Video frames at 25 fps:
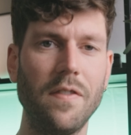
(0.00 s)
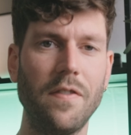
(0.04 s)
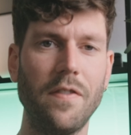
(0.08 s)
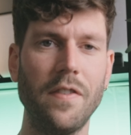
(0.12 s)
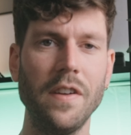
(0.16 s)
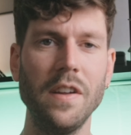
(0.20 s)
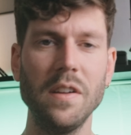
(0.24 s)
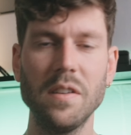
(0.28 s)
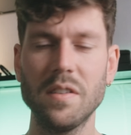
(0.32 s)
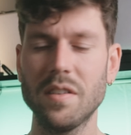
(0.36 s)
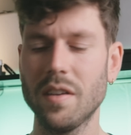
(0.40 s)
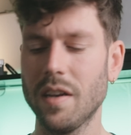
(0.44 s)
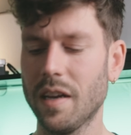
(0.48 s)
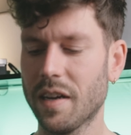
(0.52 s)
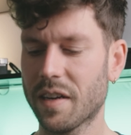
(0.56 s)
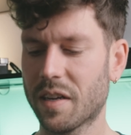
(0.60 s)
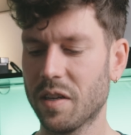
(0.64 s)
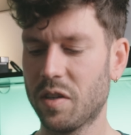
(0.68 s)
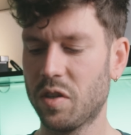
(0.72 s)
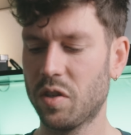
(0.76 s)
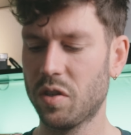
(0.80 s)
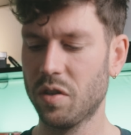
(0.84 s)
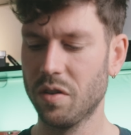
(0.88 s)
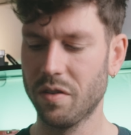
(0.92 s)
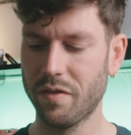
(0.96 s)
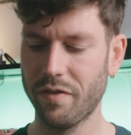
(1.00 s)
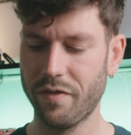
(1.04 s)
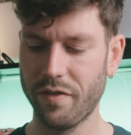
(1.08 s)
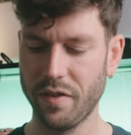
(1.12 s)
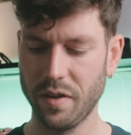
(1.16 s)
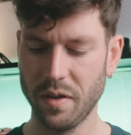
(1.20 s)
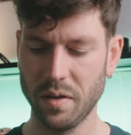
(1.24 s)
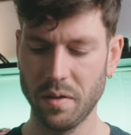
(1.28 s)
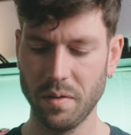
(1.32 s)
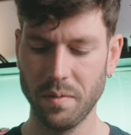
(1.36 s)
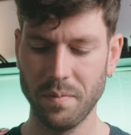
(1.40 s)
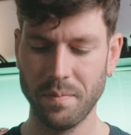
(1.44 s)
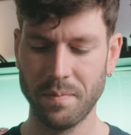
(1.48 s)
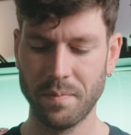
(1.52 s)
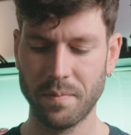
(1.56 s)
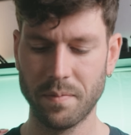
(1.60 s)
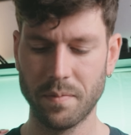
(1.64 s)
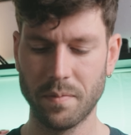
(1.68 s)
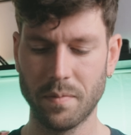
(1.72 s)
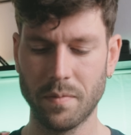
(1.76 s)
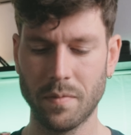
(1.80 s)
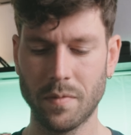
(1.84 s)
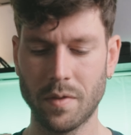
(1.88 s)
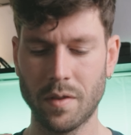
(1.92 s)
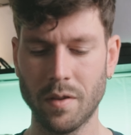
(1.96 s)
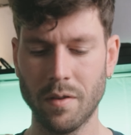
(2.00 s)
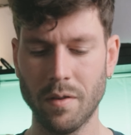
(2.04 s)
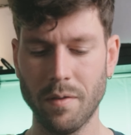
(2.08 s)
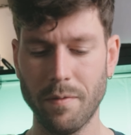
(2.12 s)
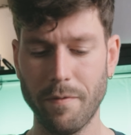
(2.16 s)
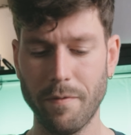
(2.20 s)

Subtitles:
feels like it should feel. The